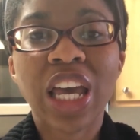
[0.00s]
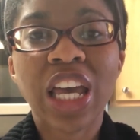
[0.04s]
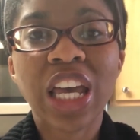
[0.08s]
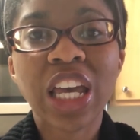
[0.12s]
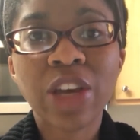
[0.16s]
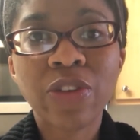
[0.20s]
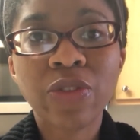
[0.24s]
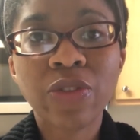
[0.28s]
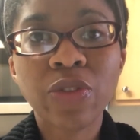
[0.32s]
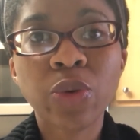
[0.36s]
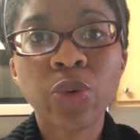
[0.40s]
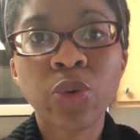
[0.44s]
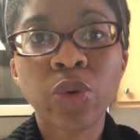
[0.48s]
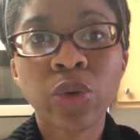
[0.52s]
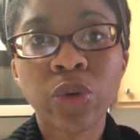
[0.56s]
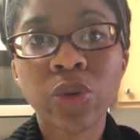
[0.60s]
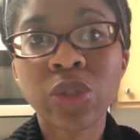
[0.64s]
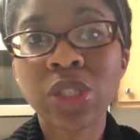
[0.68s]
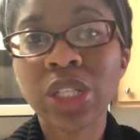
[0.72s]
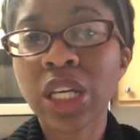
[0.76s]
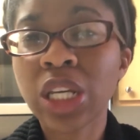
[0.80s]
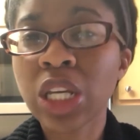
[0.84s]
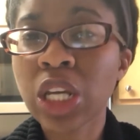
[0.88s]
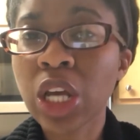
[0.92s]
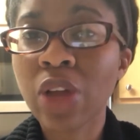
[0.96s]
If you
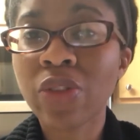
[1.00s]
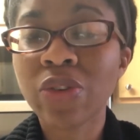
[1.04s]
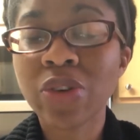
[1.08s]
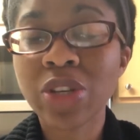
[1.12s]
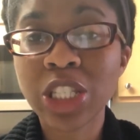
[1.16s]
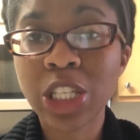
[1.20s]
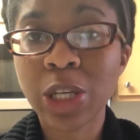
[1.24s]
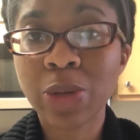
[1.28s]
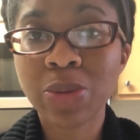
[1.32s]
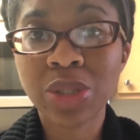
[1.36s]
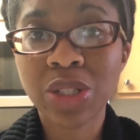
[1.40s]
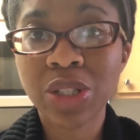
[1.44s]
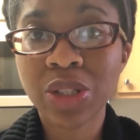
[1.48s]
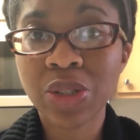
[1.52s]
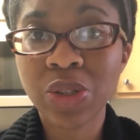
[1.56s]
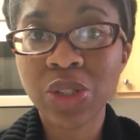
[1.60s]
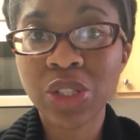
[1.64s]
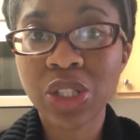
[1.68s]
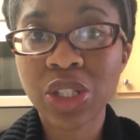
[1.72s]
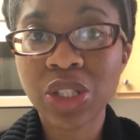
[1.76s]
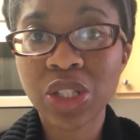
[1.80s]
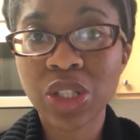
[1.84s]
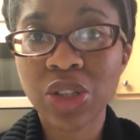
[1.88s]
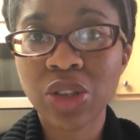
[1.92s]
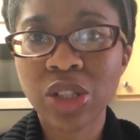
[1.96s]
use any other
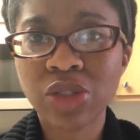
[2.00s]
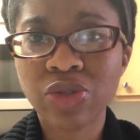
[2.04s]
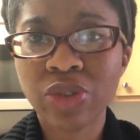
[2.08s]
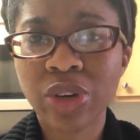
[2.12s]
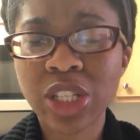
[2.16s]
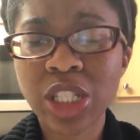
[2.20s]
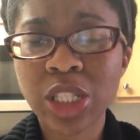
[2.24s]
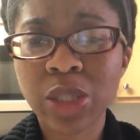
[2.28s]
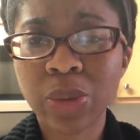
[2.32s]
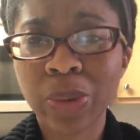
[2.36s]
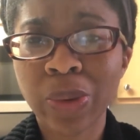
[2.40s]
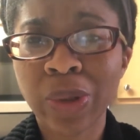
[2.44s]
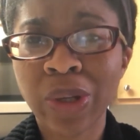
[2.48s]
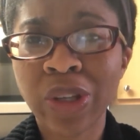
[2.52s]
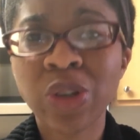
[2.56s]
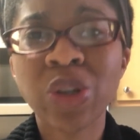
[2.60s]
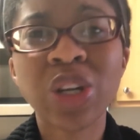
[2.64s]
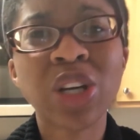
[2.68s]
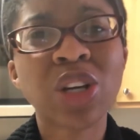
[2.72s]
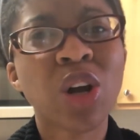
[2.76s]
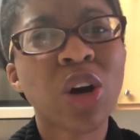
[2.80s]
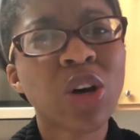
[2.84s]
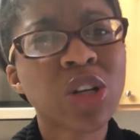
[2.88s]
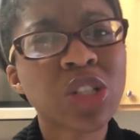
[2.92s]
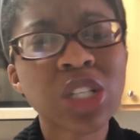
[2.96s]
substitutions in this recipe, you
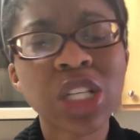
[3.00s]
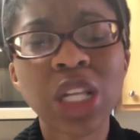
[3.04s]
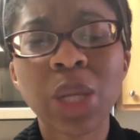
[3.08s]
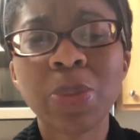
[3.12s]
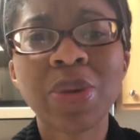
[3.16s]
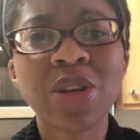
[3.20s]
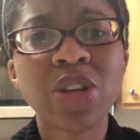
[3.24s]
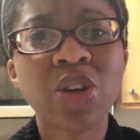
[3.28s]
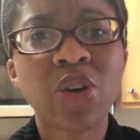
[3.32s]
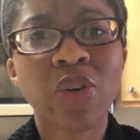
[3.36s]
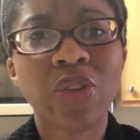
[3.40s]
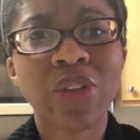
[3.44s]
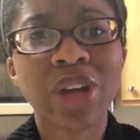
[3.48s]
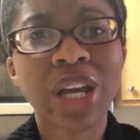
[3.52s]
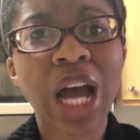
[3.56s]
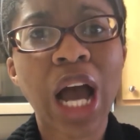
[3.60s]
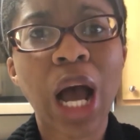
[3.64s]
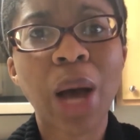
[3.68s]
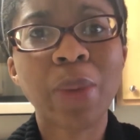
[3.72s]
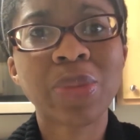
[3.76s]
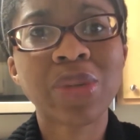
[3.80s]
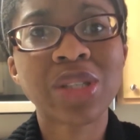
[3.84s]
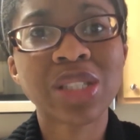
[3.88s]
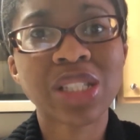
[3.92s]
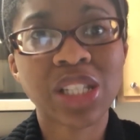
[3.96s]
can also let me know in the
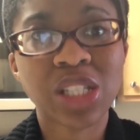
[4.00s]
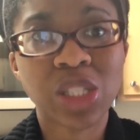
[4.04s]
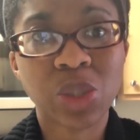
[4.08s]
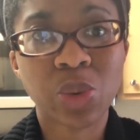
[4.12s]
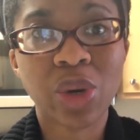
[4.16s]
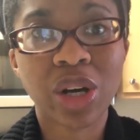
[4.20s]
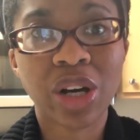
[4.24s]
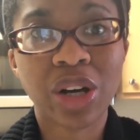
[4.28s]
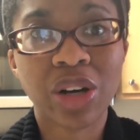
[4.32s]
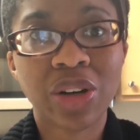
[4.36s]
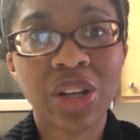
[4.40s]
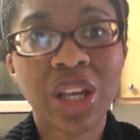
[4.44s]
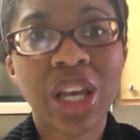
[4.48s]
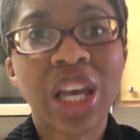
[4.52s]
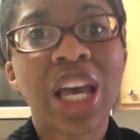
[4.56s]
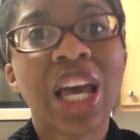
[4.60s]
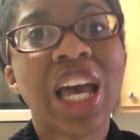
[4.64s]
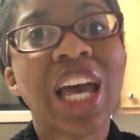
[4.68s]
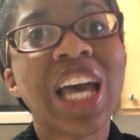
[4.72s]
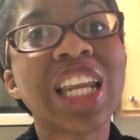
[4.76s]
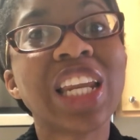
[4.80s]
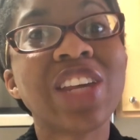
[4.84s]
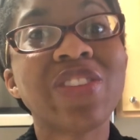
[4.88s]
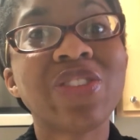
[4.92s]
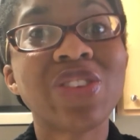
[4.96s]
comments as well.
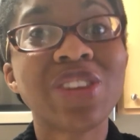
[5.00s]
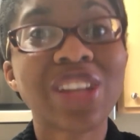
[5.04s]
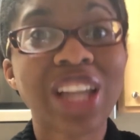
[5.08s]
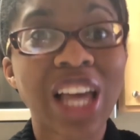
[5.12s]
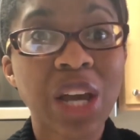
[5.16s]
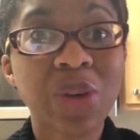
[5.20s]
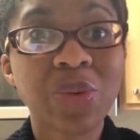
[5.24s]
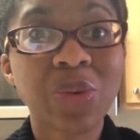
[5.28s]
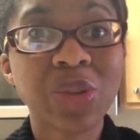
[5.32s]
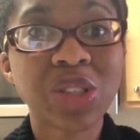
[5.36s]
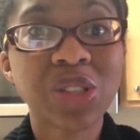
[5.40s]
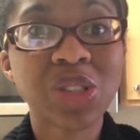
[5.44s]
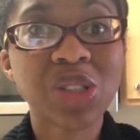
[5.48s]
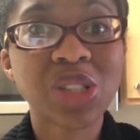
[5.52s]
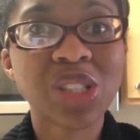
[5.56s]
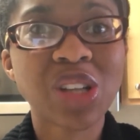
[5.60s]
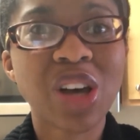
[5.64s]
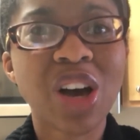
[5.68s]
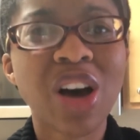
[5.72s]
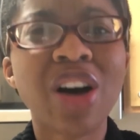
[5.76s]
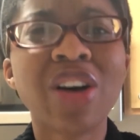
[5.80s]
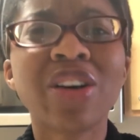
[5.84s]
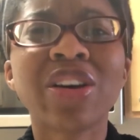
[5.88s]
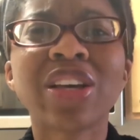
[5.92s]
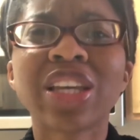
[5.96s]
And if you like what you
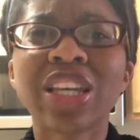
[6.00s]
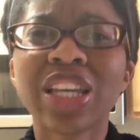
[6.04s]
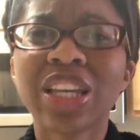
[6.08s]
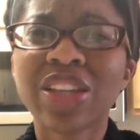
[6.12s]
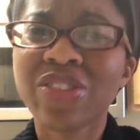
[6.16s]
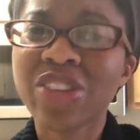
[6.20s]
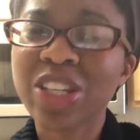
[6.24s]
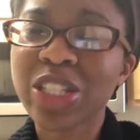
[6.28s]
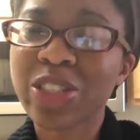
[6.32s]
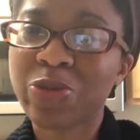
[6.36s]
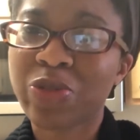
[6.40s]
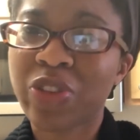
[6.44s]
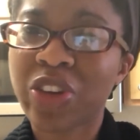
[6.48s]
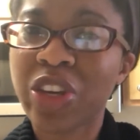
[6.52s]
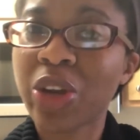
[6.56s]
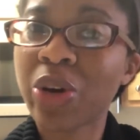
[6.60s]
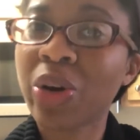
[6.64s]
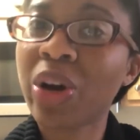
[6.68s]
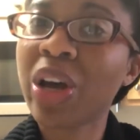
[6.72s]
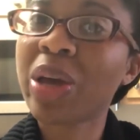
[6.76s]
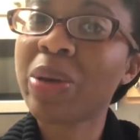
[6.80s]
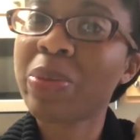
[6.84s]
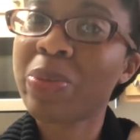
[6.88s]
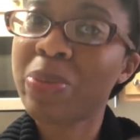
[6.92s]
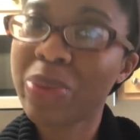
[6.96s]
saw, give this
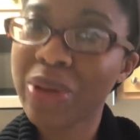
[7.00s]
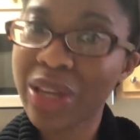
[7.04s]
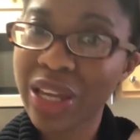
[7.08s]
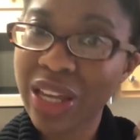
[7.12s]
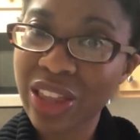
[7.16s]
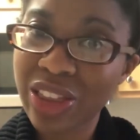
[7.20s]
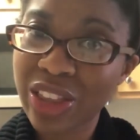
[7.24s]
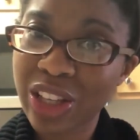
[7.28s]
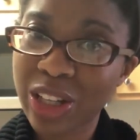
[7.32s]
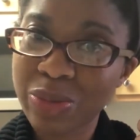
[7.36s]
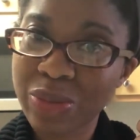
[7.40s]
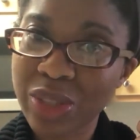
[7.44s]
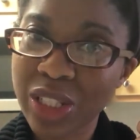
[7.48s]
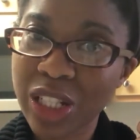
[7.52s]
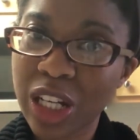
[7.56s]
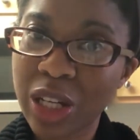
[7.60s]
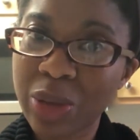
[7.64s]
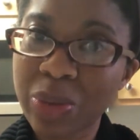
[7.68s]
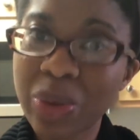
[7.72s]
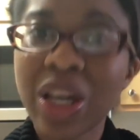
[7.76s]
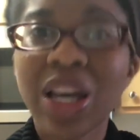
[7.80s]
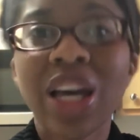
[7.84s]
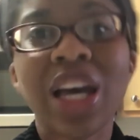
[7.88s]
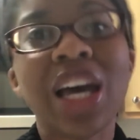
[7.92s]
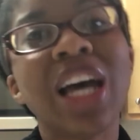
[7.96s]
video a big thumbs
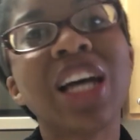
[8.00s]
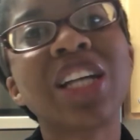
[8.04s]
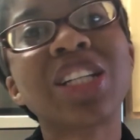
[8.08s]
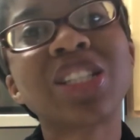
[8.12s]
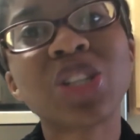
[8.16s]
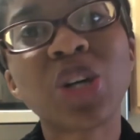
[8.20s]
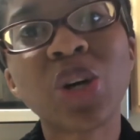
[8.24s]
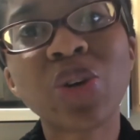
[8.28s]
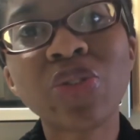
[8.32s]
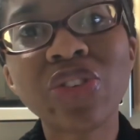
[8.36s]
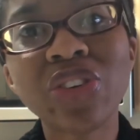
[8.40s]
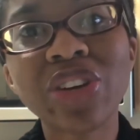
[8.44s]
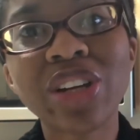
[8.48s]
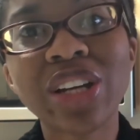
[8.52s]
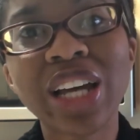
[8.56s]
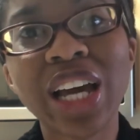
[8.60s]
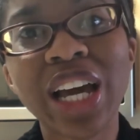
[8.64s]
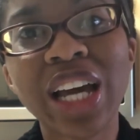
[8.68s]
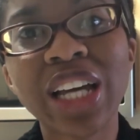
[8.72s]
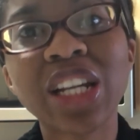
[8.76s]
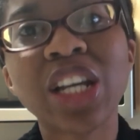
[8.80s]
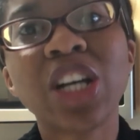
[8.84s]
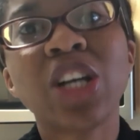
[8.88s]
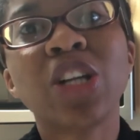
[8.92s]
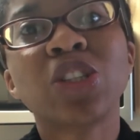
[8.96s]
up. And don't
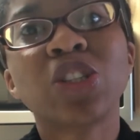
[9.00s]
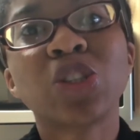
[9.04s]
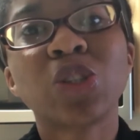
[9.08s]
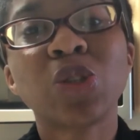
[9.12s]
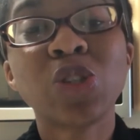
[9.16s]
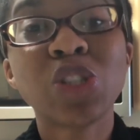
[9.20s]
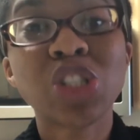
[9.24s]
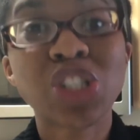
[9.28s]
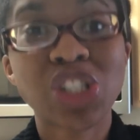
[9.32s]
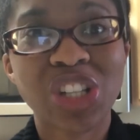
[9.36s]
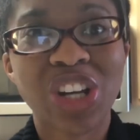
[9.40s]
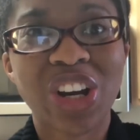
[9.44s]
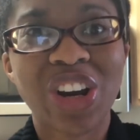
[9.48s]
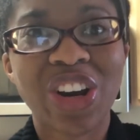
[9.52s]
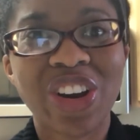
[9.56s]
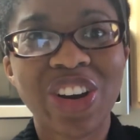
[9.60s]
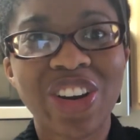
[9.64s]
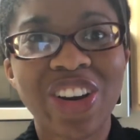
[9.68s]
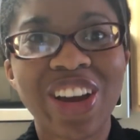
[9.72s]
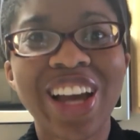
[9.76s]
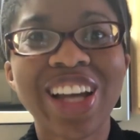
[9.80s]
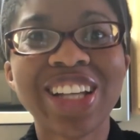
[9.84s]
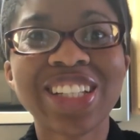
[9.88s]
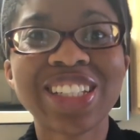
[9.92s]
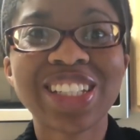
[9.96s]
forget to
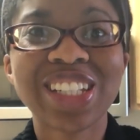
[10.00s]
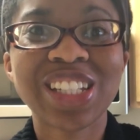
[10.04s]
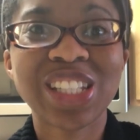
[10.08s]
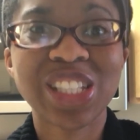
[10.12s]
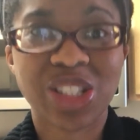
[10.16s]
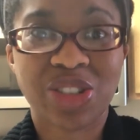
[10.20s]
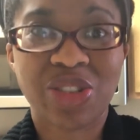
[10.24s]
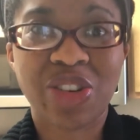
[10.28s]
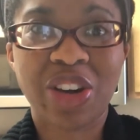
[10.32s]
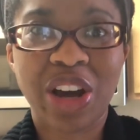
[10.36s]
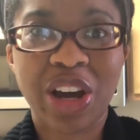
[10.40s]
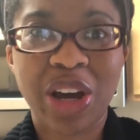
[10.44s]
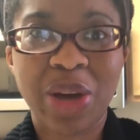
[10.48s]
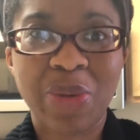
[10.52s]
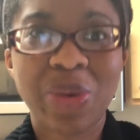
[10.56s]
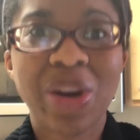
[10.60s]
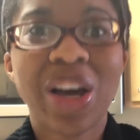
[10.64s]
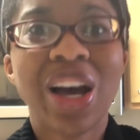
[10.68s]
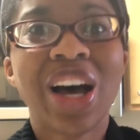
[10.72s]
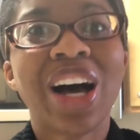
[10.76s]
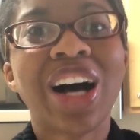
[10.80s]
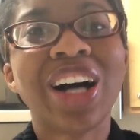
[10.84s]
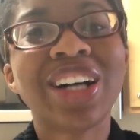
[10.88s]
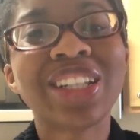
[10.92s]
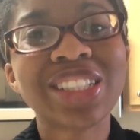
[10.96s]
share and subscribe.
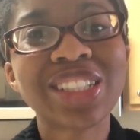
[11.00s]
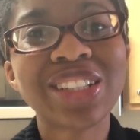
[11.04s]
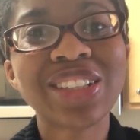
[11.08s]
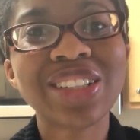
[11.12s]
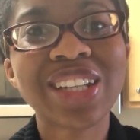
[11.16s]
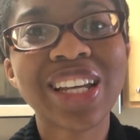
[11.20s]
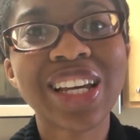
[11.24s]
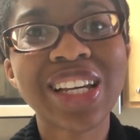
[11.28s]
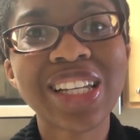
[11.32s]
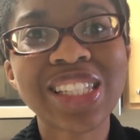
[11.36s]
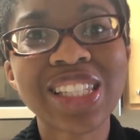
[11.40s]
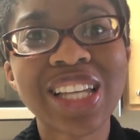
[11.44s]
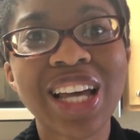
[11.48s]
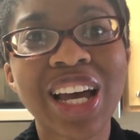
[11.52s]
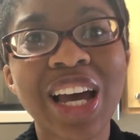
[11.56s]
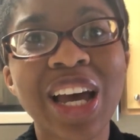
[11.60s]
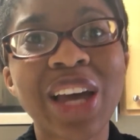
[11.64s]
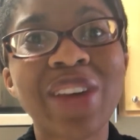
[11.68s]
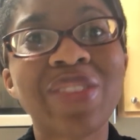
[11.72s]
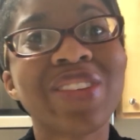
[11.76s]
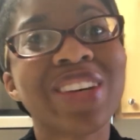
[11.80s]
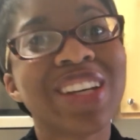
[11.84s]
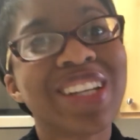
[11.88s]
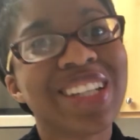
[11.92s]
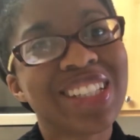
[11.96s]
Until next
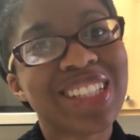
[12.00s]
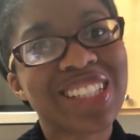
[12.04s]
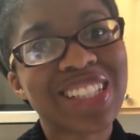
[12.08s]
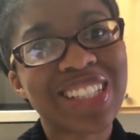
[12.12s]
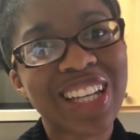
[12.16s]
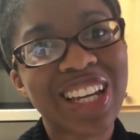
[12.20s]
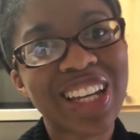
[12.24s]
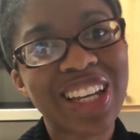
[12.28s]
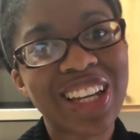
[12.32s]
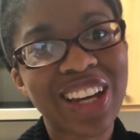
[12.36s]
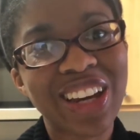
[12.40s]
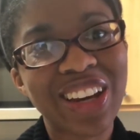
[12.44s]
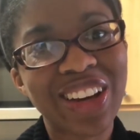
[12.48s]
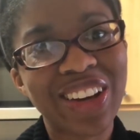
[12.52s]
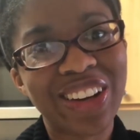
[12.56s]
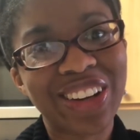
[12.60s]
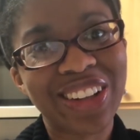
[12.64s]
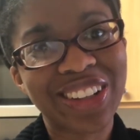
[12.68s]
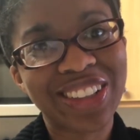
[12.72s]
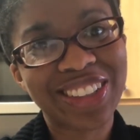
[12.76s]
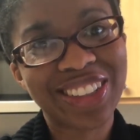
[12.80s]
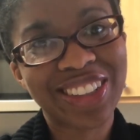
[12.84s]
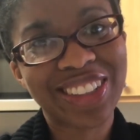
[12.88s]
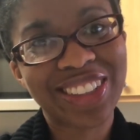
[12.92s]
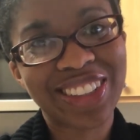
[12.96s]
time, take
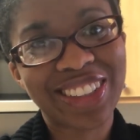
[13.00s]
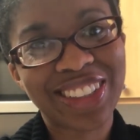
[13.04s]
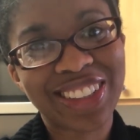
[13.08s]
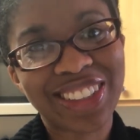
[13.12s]
care.